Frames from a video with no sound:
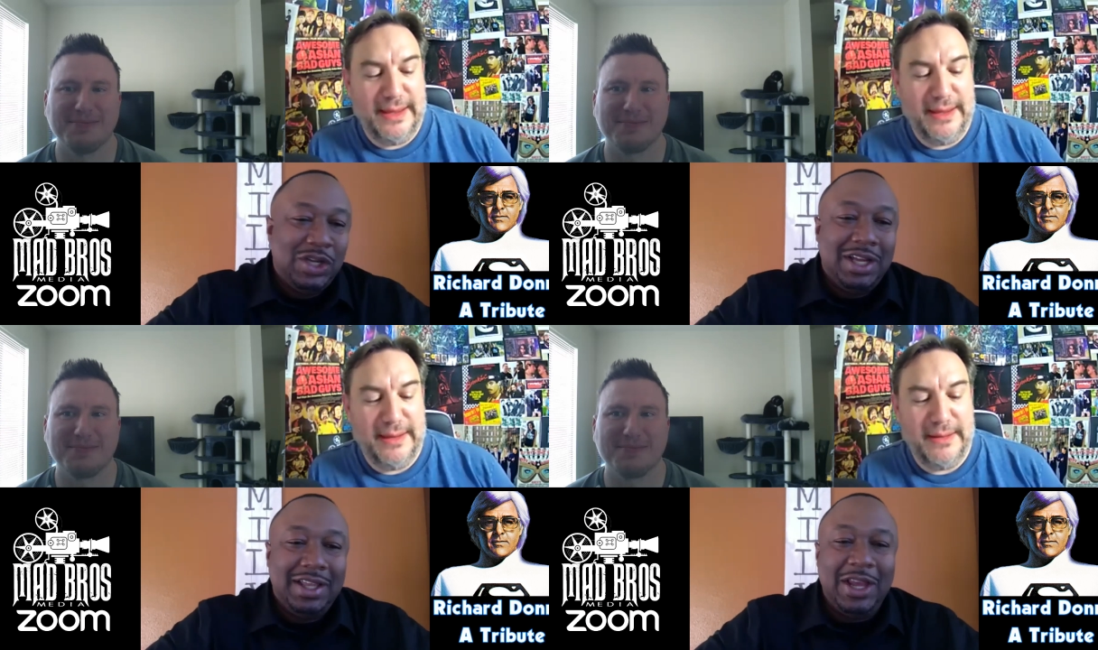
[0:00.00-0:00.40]

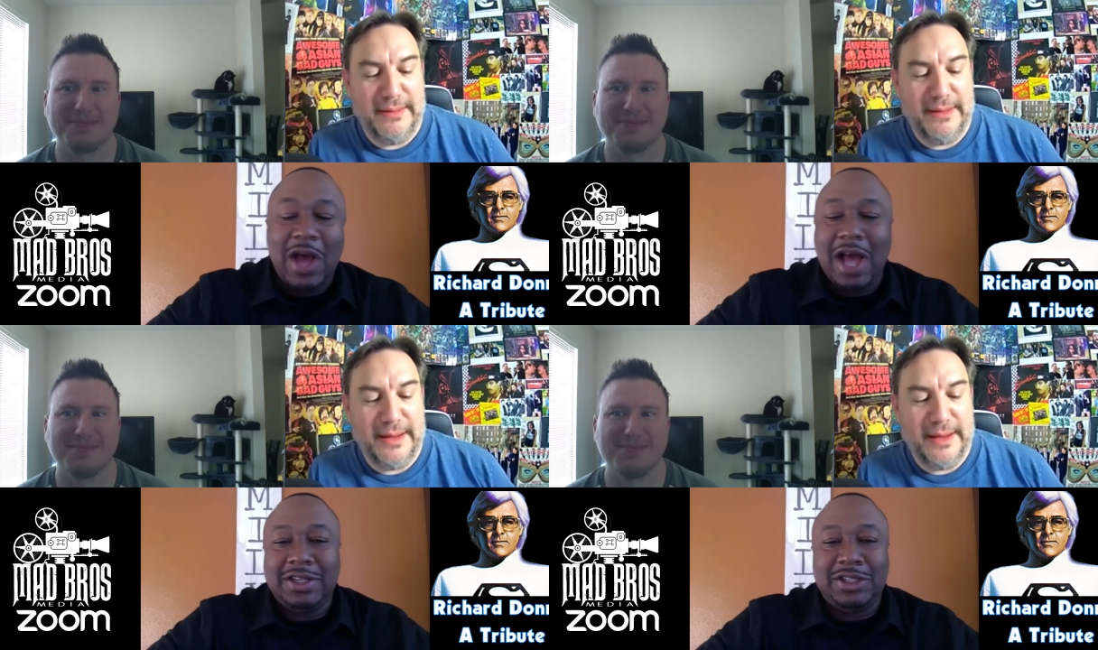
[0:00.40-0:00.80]
Speaker 1: you know
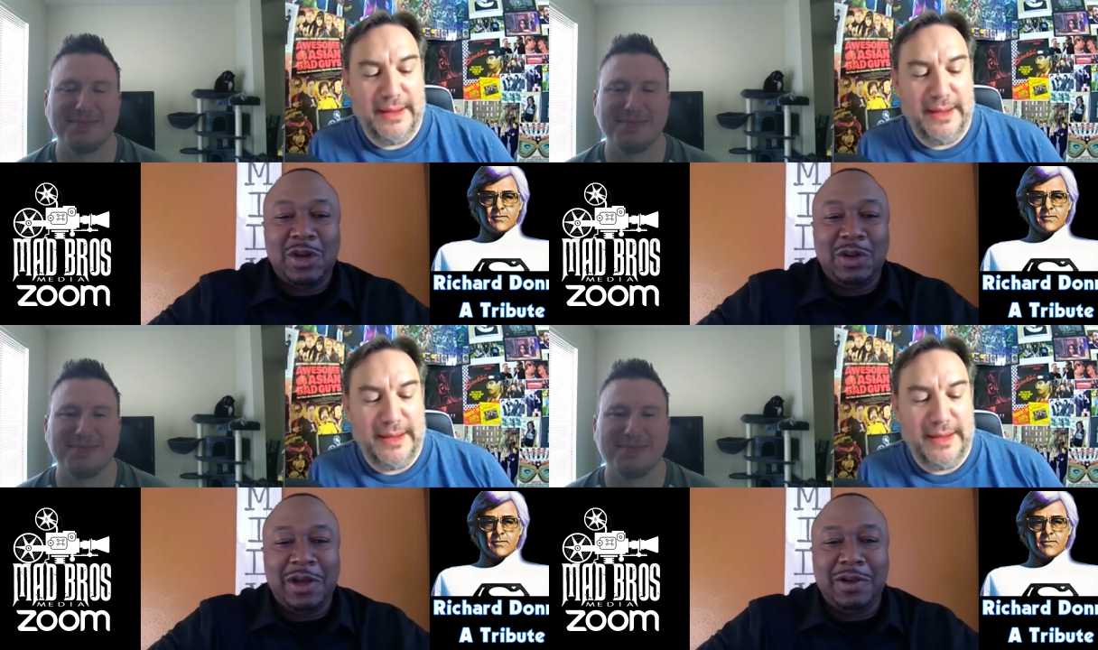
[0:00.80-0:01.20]
I just
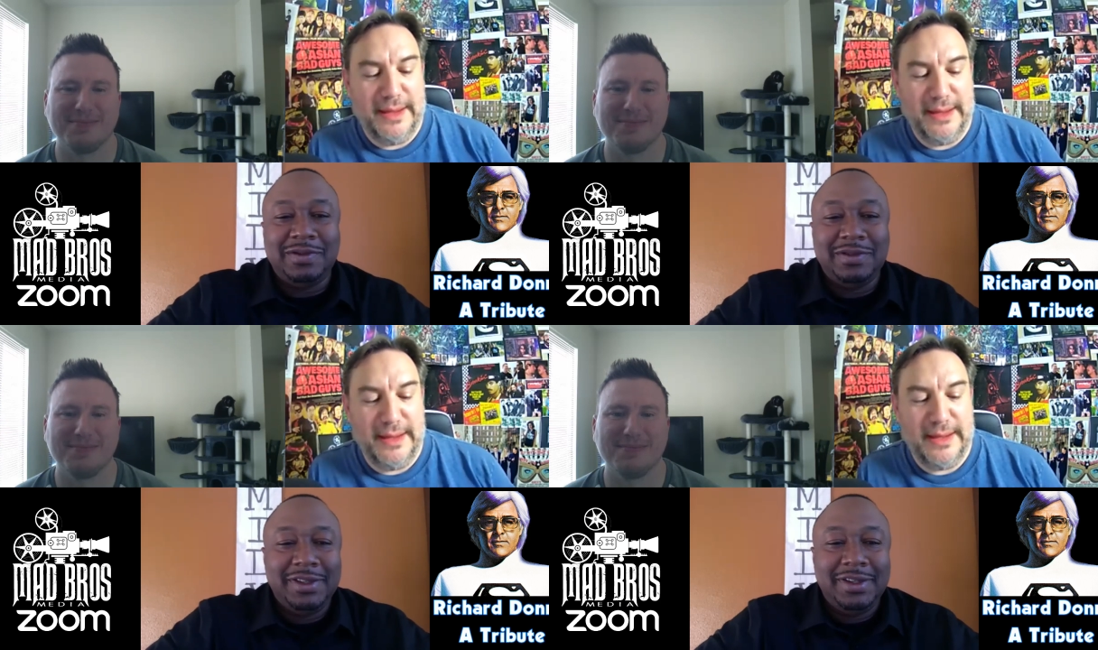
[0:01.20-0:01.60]
don't know.
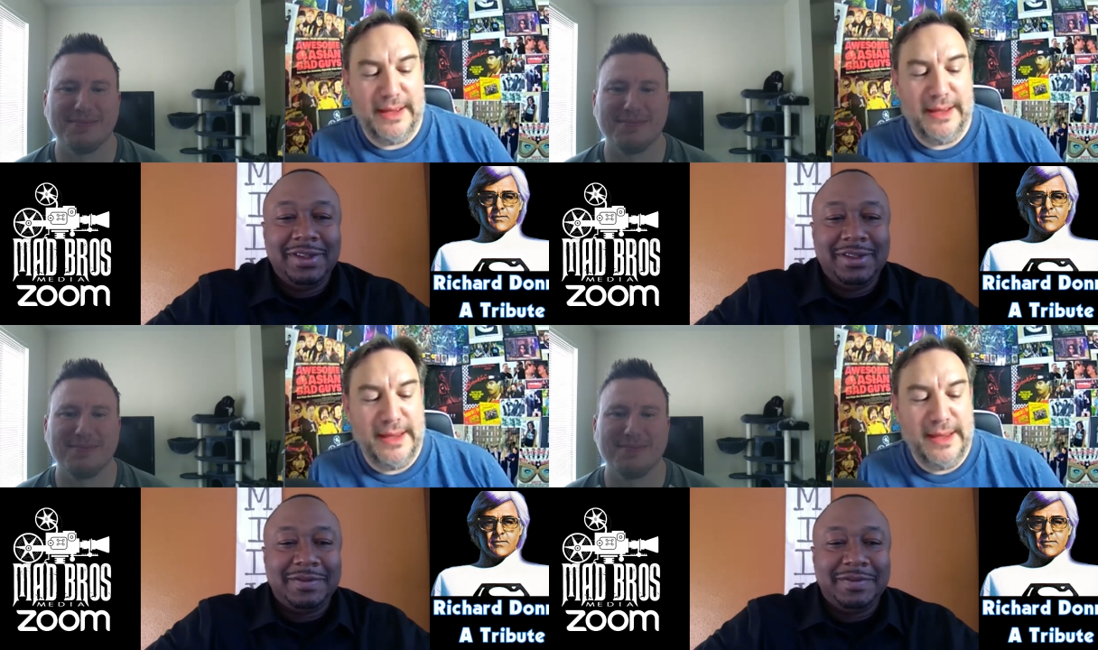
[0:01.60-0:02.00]

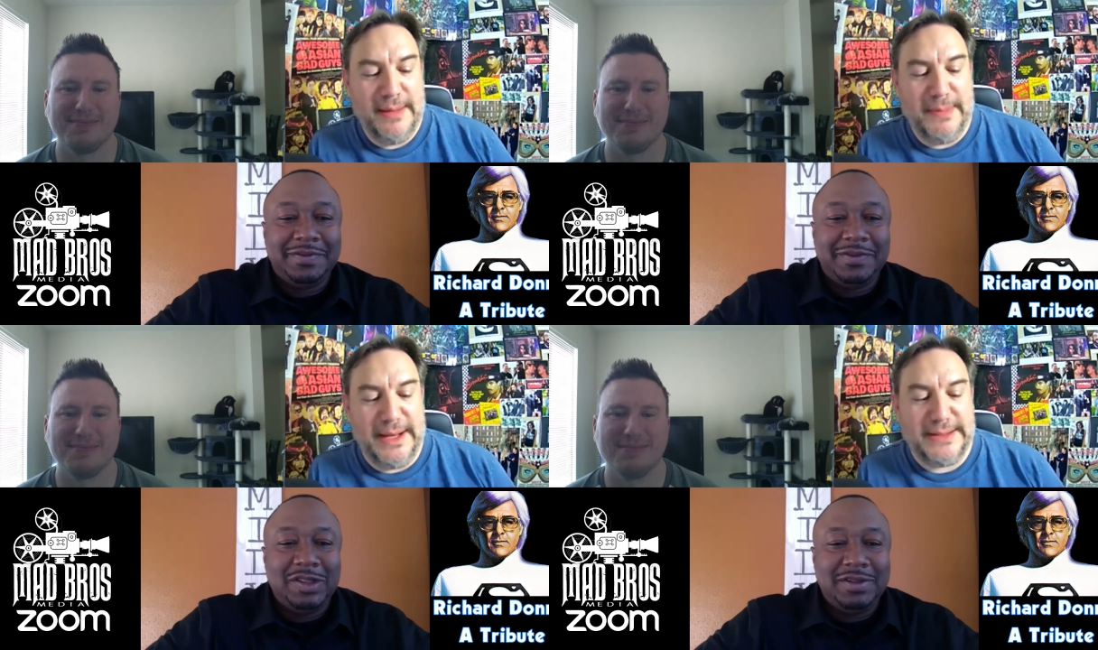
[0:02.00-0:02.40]
Speaker 2: Mm.
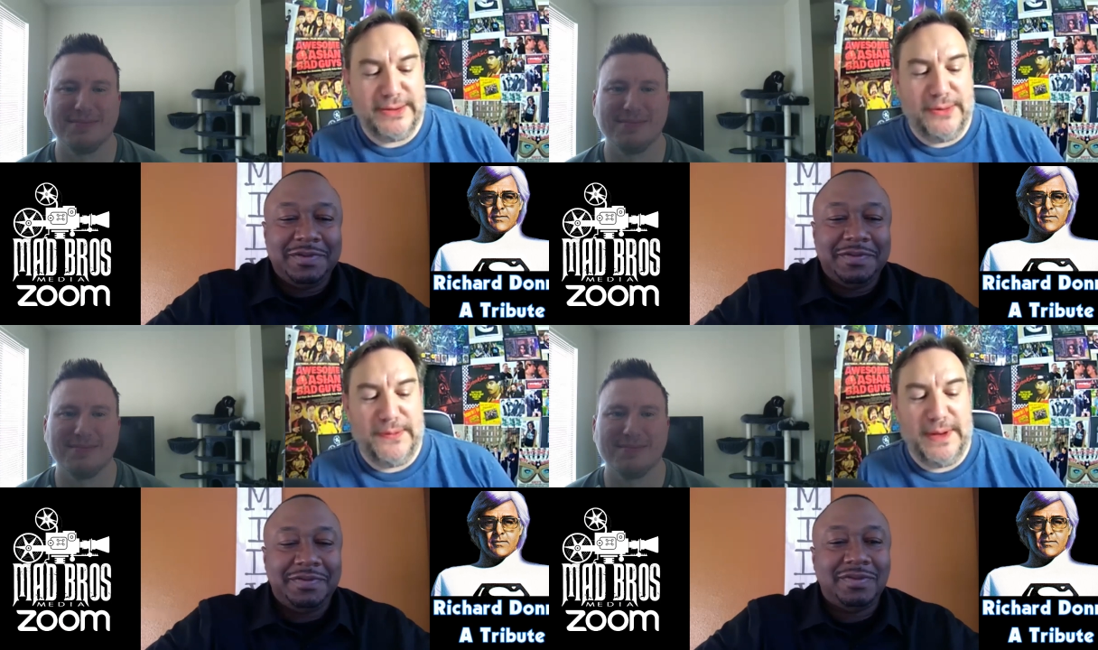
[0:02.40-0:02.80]
But it's
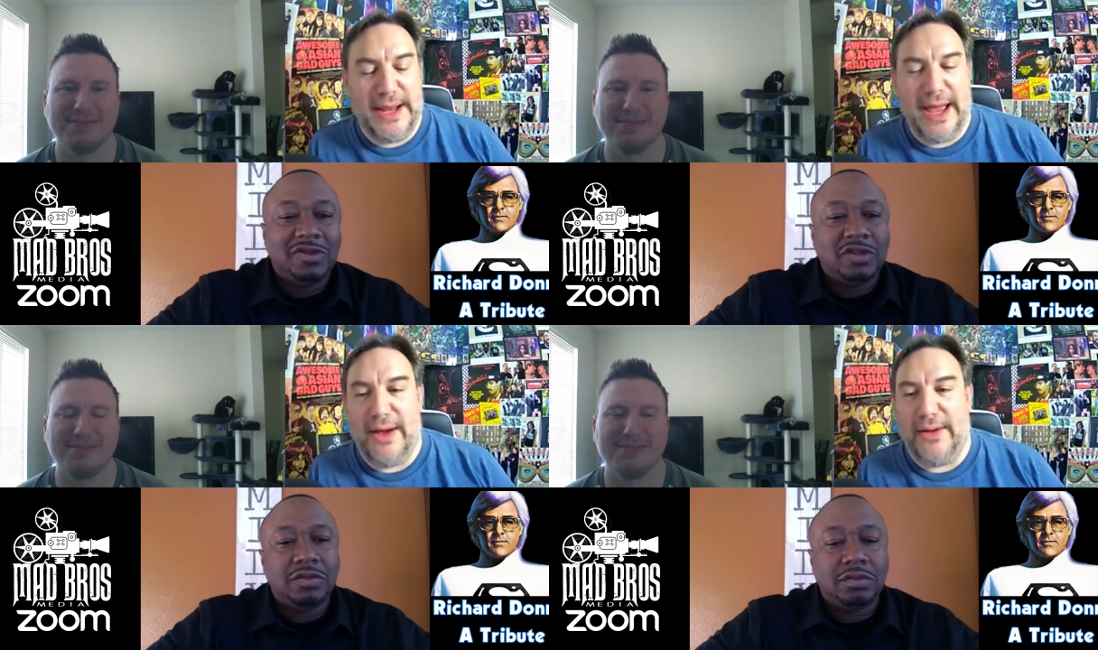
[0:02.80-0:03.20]
so funny
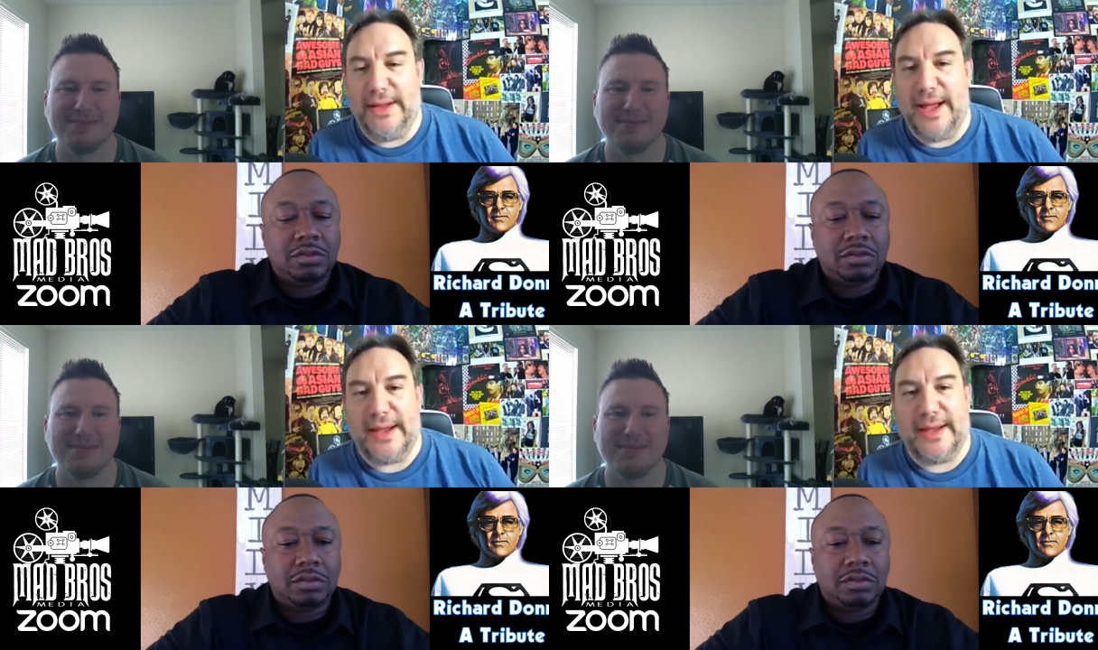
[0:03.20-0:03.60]
how
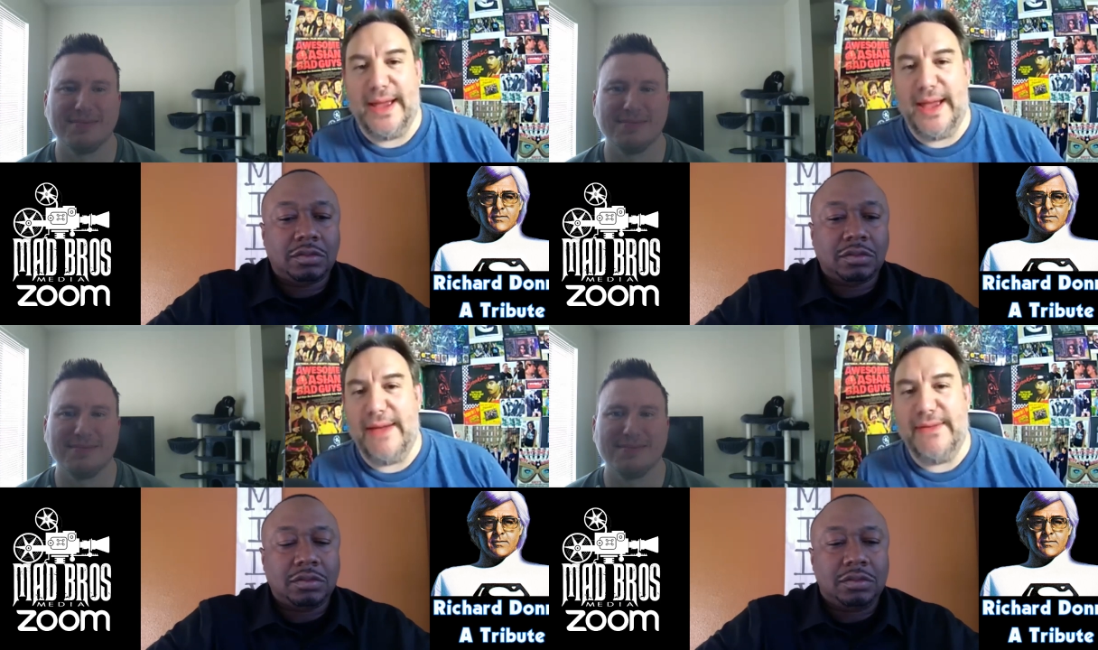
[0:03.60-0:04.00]
like
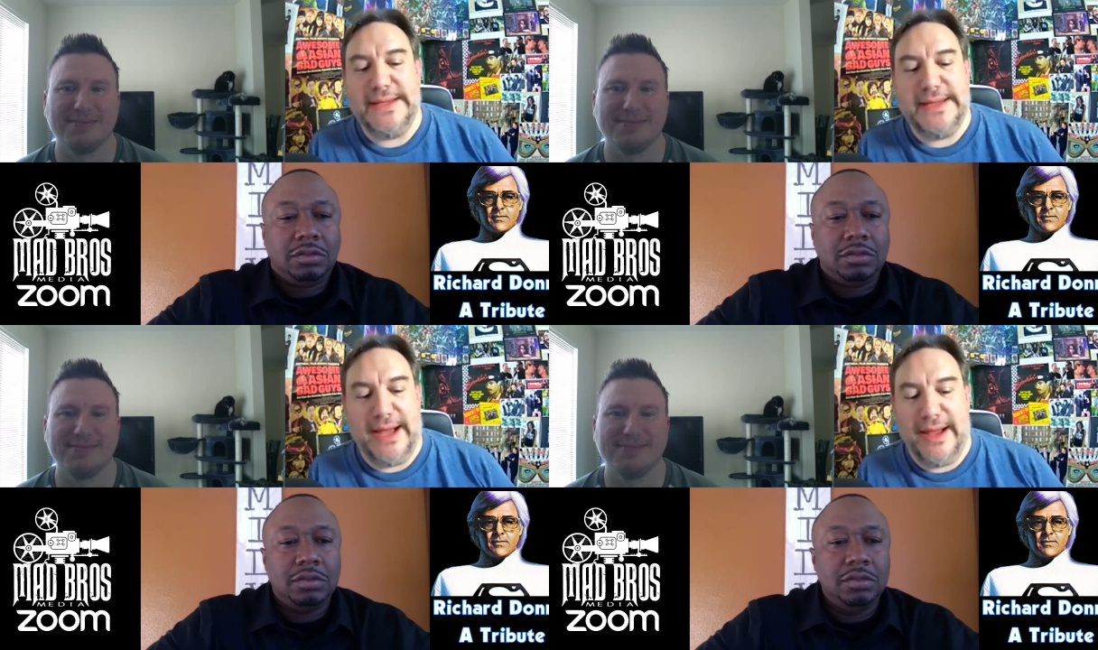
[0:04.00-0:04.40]
every
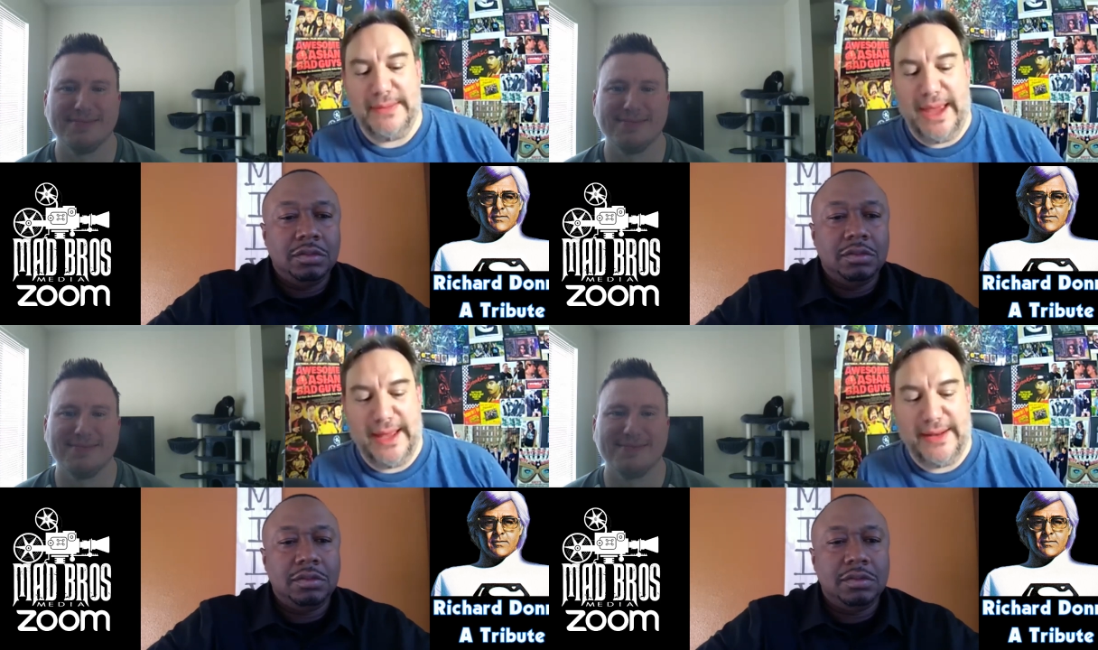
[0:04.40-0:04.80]
time
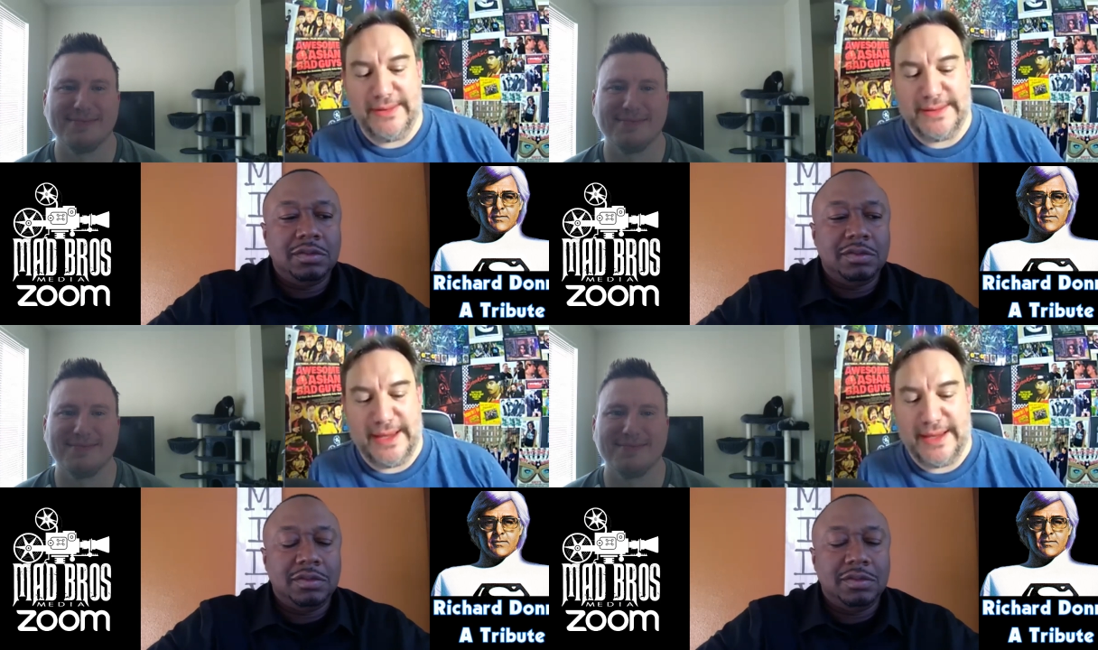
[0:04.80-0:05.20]
Danny
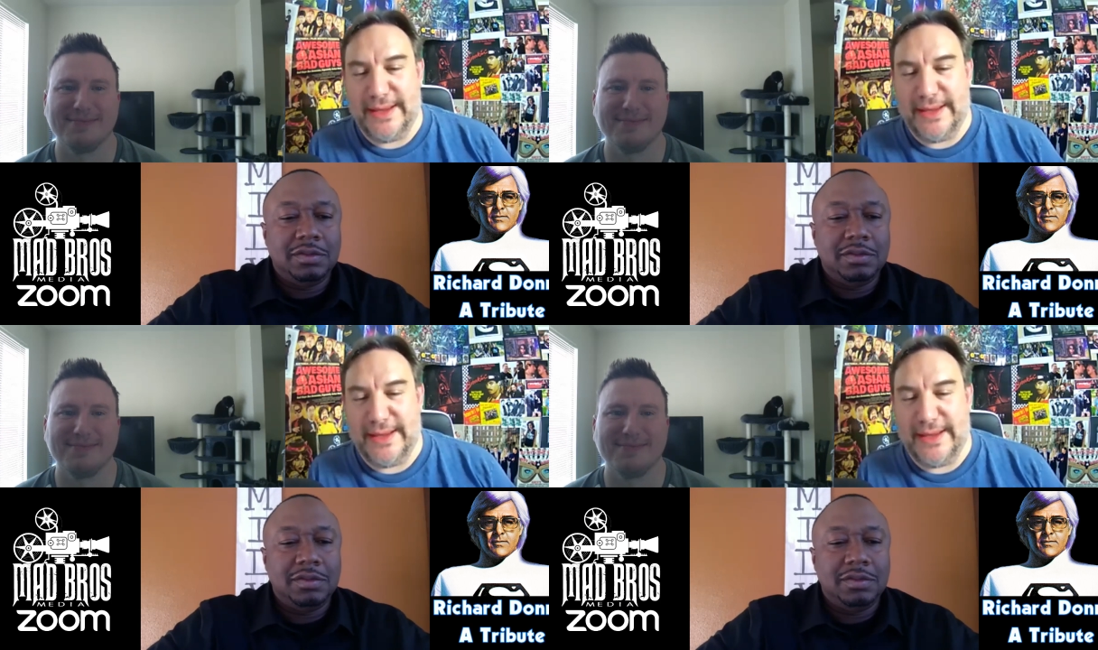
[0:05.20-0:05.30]
was like,